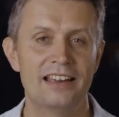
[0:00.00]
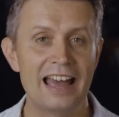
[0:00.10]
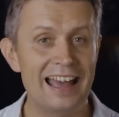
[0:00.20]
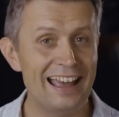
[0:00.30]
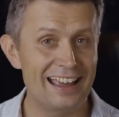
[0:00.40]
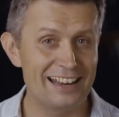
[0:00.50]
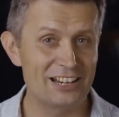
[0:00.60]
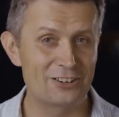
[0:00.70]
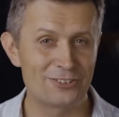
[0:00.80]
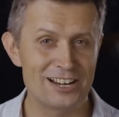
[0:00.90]
and
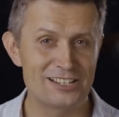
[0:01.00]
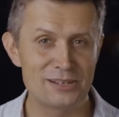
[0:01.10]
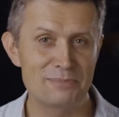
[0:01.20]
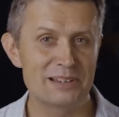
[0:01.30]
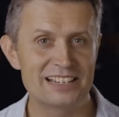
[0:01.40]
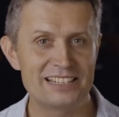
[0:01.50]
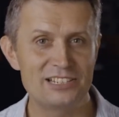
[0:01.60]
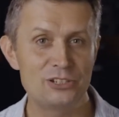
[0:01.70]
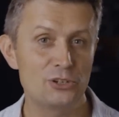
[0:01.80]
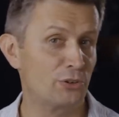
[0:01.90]
it creates the
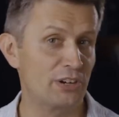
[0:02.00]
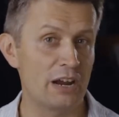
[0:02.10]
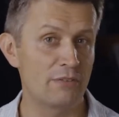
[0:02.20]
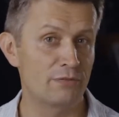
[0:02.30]
ability to create